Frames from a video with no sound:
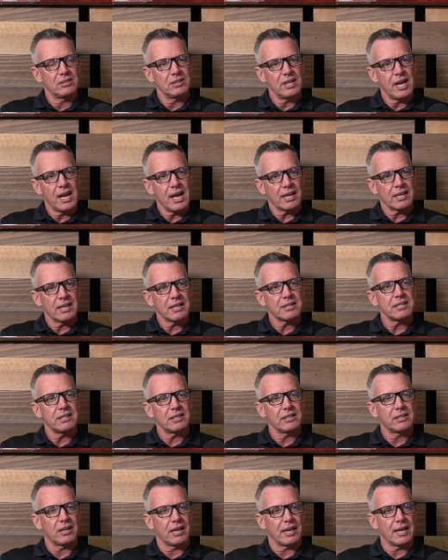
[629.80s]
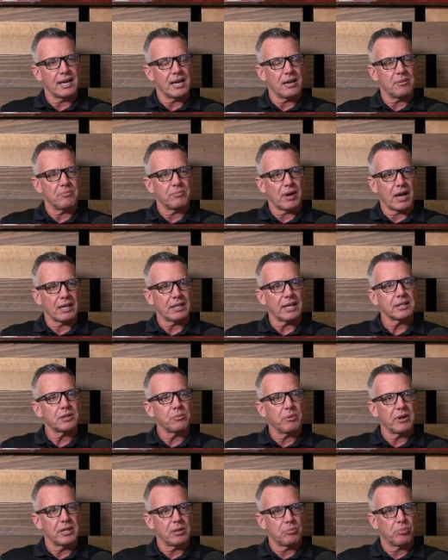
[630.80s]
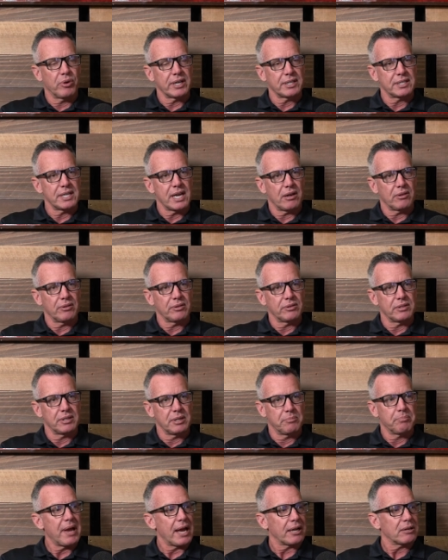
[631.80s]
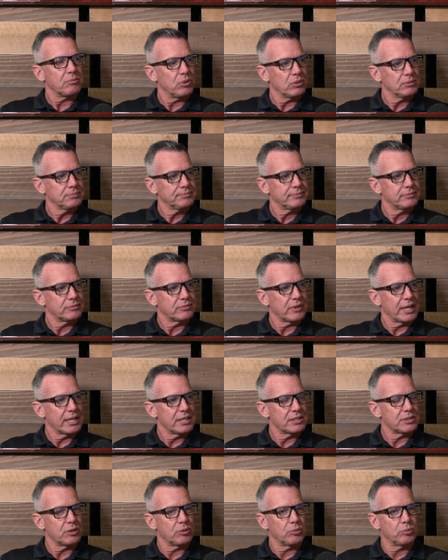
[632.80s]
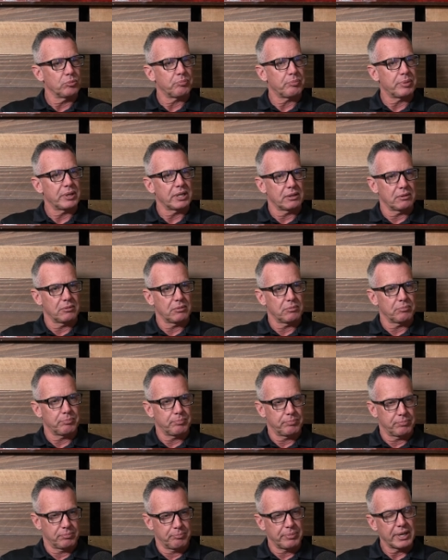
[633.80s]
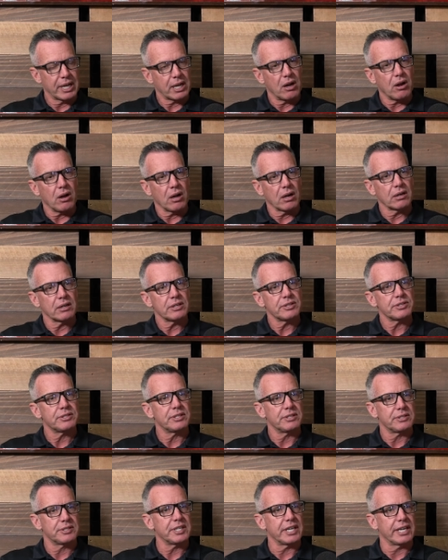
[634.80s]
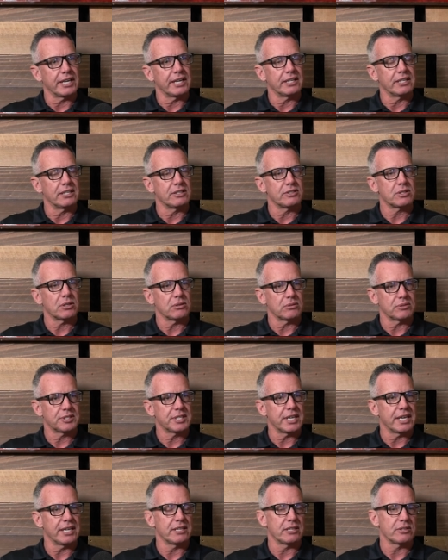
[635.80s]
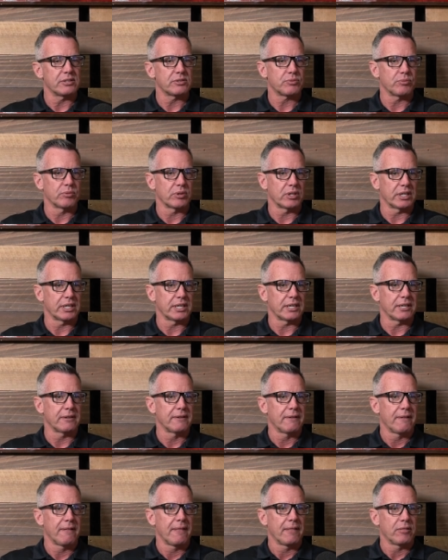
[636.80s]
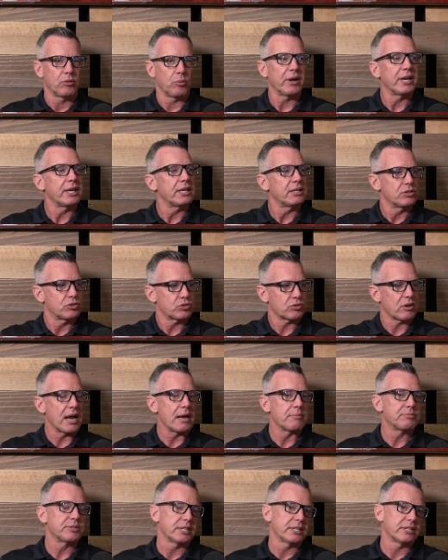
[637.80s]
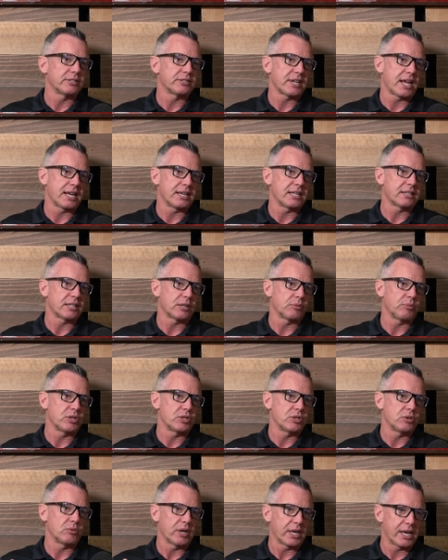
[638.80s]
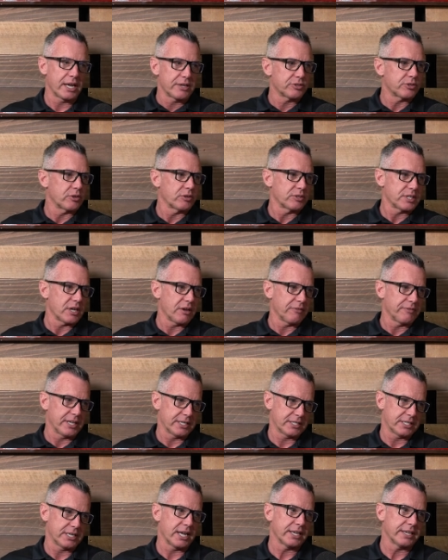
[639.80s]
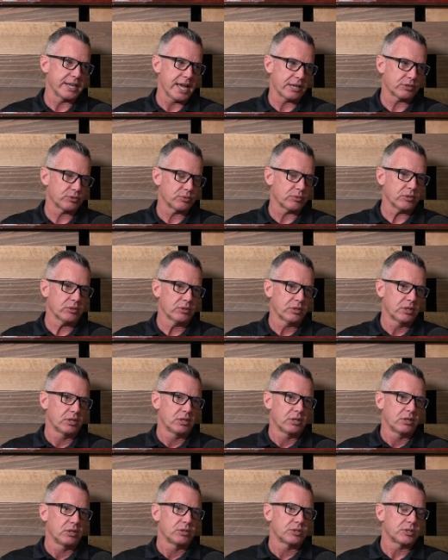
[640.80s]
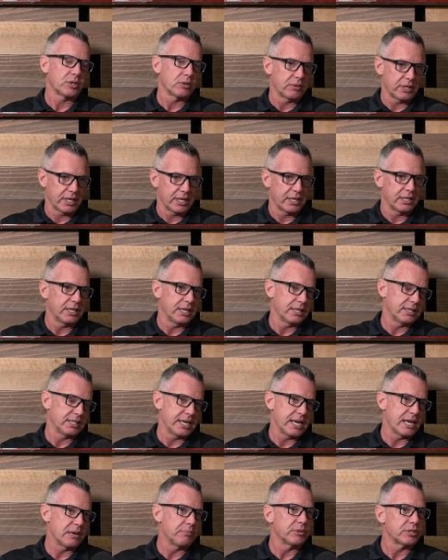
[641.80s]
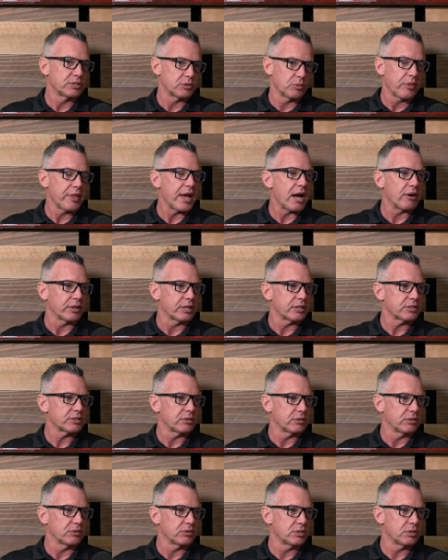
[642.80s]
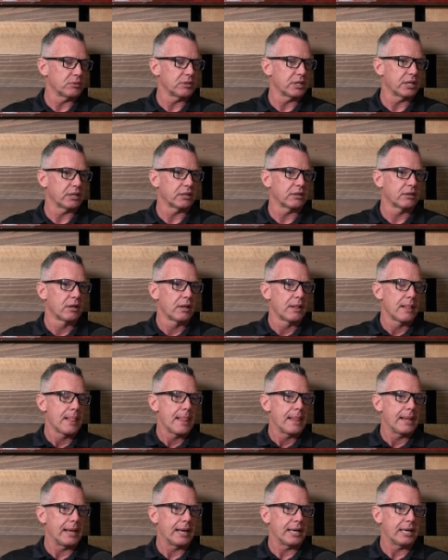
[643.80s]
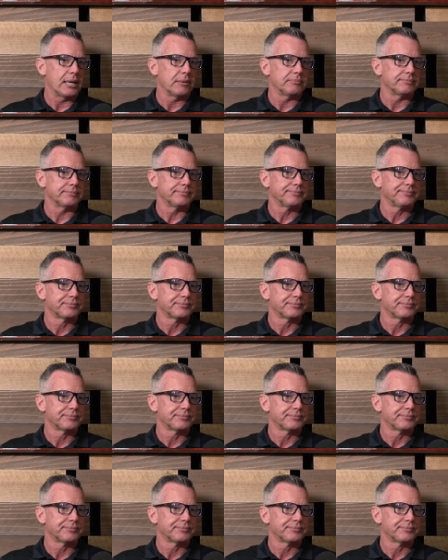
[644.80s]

Yeah, and I think um, I like the way they break down impeccable, right? So, pecar is to sin, and so sin is really the way he describes it is anything we do against ourselves that's not natural. Mm-hmm. So, in, in the M is without it. So you're doing um,